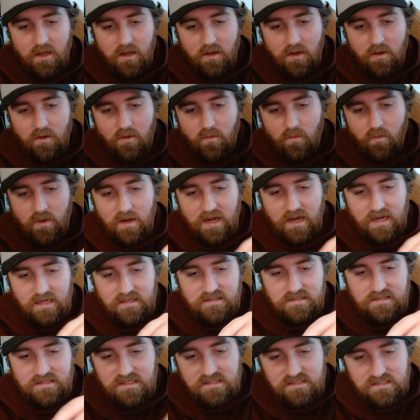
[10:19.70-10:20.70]
What I
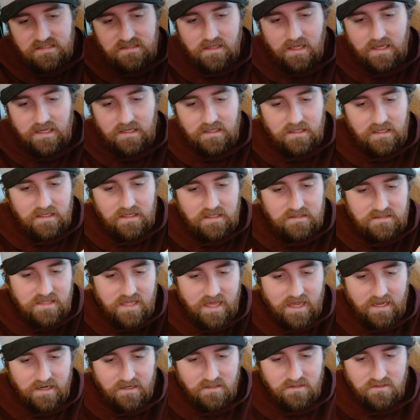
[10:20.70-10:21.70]
dislike is
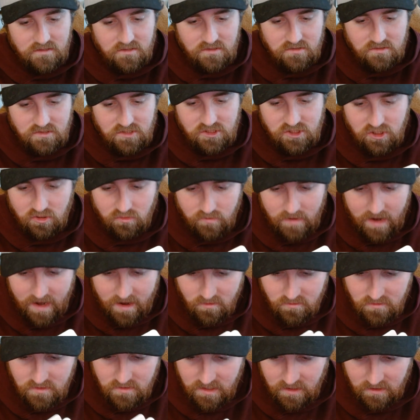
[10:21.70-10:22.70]
that
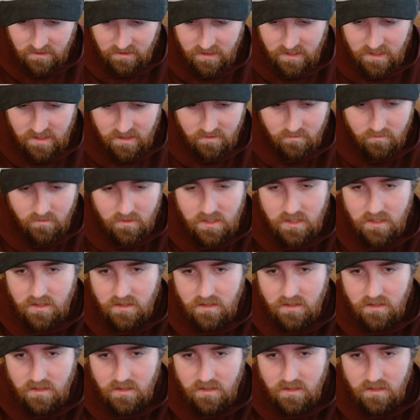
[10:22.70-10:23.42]
surrounding him